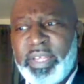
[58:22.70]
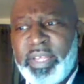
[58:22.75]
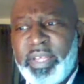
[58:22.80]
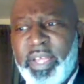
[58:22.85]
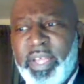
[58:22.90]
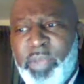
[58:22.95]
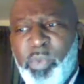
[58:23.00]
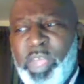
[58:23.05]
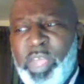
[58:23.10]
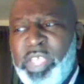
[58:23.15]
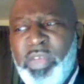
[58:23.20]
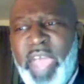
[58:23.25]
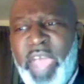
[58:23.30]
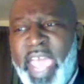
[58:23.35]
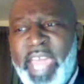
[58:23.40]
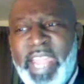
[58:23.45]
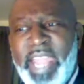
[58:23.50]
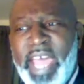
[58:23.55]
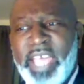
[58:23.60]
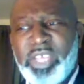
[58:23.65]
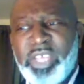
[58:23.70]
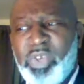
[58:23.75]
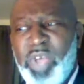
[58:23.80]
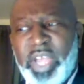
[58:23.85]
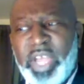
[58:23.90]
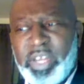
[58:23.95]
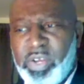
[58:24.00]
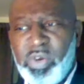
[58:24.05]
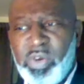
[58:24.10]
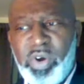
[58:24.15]
when you act like you
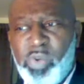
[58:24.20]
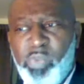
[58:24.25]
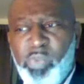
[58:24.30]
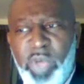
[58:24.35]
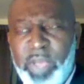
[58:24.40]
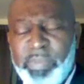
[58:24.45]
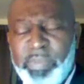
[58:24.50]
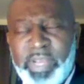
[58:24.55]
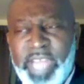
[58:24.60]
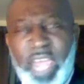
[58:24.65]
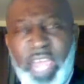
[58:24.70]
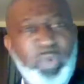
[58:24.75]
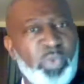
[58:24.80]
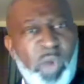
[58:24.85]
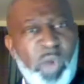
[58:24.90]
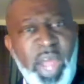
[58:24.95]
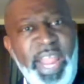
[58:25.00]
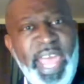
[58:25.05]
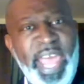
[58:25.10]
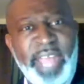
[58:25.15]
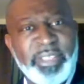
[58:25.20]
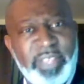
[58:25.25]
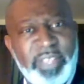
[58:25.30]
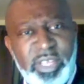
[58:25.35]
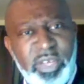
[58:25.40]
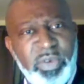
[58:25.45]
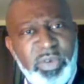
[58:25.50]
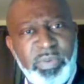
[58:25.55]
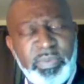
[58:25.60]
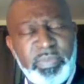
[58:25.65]
ignore women, they run after
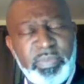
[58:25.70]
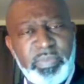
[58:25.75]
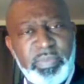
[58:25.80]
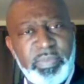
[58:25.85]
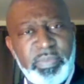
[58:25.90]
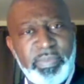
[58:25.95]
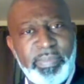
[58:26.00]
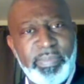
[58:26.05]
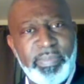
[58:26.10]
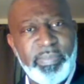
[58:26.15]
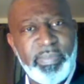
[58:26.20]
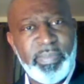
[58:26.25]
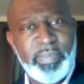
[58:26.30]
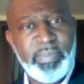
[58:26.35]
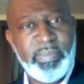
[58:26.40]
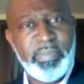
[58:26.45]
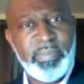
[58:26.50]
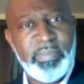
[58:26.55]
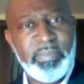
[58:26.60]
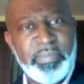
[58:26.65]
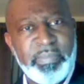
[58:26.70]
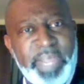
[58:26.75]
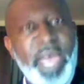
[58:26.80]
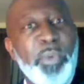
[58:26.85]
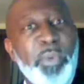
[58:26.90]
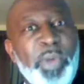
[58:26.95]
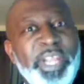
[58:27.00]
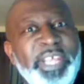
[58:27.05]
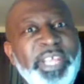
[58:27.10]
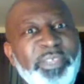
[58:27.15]
you. That's
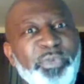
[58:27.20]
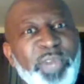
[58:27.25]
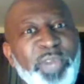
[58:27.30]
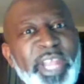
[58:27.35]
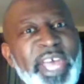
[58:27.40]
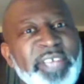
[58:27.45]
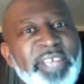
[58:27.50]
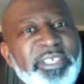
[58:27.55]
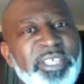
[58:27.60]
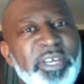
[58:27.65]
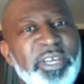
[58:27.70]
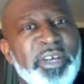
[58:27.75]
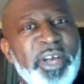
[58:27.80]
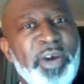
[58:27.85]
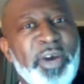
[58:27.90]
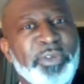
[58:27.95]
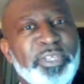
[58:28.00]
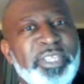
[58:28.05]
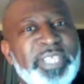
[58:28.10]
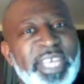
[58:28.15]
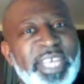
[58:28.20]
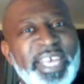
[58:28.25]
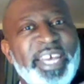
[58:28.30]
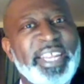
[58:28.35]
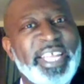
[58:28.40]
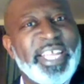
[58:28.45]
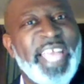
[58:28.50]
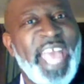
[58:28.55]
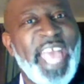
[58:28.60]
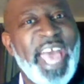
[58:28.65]
what these relationship coaches tell
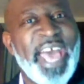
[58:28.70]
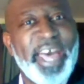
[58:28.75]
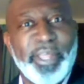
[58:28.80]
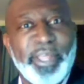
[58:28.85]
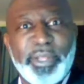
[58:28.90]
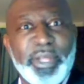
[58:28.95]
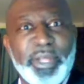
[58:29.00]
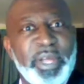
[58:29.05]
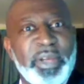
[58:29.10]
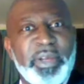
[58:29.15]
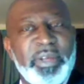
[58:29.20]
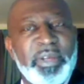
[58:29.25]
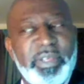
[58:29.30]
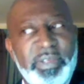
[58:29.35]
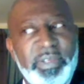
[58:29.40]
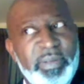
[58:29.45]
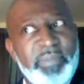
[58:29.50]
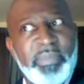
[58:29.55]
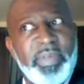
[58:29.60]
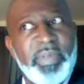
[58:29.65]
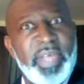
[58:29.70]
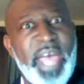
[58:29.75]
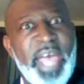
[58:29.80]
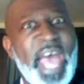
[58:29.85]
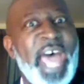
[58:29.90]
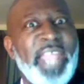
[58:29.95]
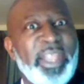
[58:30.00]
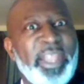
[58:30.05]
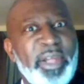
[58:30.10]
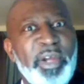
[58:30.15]
the guys.
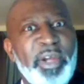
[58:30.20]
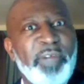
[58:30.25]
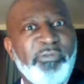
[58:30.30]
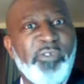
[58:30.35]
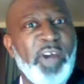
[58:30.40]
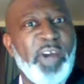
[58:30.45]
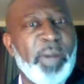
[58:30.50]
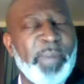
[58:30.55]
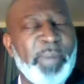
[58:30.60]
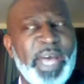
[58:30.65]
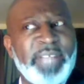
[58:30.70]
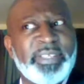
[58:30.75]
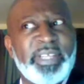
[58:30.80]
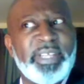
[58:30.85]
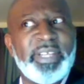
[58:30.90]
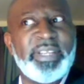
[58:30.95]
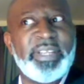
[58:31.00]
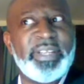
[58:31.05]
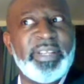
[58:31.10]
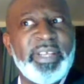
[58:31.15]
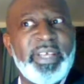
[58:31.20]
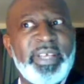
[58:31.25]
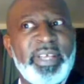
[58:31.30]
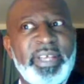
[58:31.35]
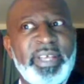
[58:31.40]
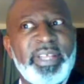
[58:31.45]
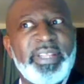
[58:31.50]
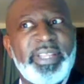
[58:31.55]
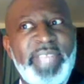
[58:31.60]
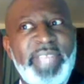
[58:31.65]
I learned from. Them. I said
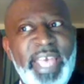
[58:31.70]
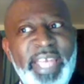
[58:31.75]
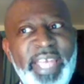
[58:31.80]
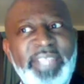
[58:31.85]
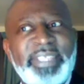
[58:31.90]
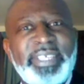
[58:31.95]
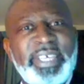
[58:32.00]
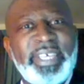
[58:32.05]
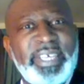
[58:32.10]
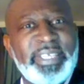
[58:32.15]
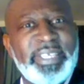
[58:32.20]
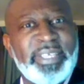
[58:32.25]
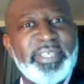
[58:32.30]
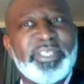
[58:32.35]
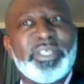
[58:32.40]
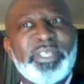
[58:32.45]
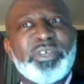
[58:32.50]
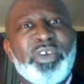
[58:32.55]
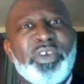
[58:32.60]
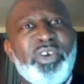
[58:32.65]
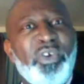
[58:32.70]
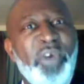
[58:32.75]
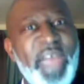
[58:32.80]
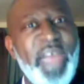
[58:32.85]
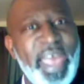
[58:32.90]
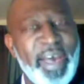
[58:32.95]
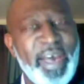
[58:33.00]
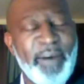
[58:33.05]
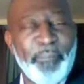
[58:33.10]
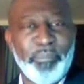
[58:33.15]
they teaching some
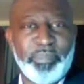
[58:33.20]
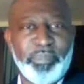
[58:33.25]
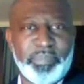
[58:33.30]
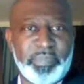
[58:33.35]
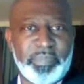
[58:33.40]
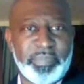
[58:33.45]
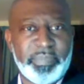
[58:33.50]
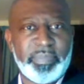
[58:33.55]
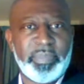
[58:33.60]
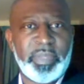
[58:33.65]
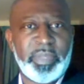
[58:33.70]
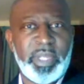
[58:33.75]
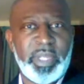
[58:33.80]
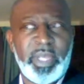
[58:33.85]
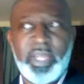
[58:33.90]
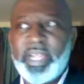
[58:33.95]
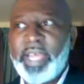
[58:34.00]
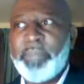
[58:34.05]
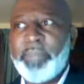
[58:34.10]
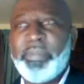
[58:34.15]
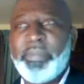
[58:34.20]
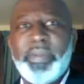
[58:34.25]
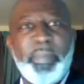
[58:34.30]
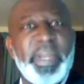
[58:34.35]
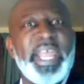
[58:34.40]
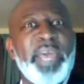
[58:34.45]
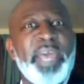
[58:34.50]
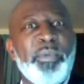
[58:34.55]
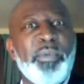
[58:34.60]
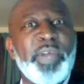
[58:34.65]
crap. They but
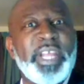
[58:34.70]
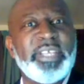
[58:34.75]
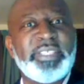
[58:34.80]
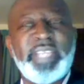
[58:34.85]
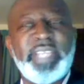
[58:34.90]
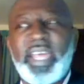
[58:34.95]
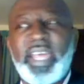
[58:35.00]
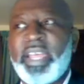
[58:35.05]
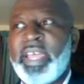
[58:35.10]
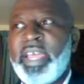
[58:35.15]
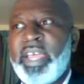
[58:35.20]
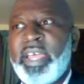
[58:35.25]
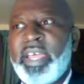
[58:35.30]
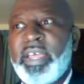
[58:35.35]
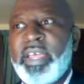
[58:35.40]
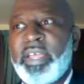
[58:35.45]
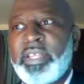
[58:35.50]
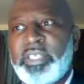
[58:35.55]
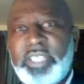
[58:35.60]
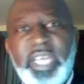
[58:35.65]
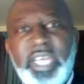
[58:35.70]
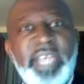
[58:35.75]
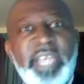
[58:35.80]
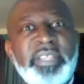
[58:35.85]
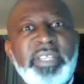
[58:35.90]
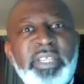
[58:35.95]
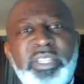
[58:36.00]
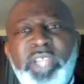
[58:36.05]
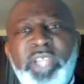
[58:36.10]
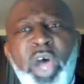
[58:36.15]
that's what they say. Just
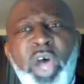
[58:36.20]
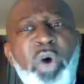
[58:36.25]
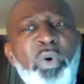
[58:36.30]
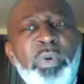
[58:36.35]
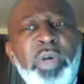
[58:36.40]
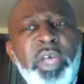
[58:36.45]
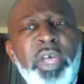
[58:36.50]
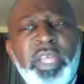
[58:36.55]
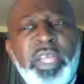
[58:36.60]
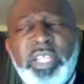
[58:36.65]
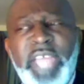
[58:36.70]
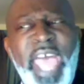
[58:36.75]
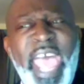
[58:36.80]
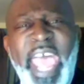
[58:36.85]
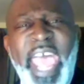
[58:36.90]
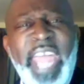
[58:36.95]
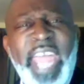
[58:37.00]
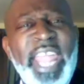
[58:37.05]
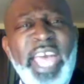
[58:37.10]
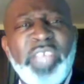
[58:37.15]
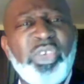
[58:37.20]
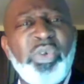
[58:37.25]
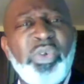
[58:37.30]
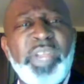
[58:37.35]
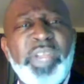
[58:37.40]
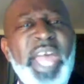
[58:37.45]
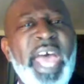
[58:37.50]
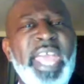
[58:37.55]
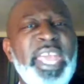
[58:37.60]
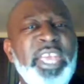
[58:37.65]
don't act like you're
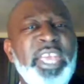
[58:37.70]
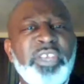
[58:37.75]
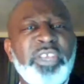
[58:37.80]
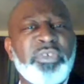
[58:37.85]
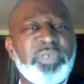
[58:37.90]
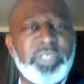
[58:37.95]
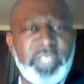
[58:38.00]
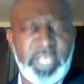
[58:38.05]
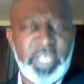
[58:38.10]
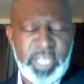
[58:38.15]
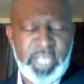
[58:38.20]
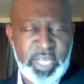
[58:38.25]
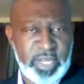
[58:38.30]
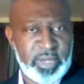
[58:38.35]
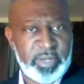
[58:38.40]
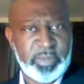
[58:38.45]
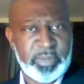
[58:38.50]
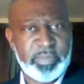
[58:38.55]
not interested in them.